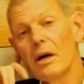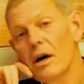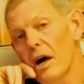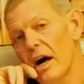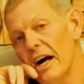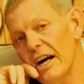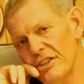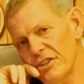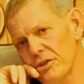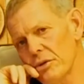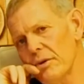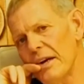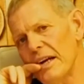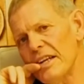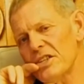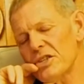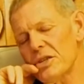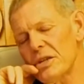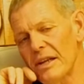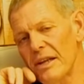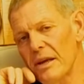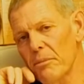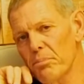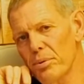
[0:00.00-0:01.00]
I do
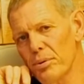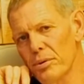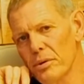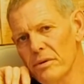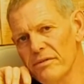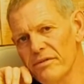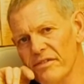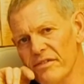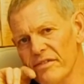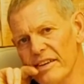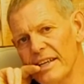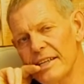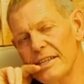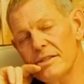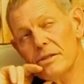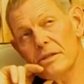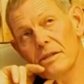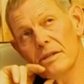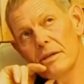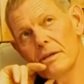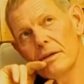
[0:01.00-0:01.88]
actually approve of it.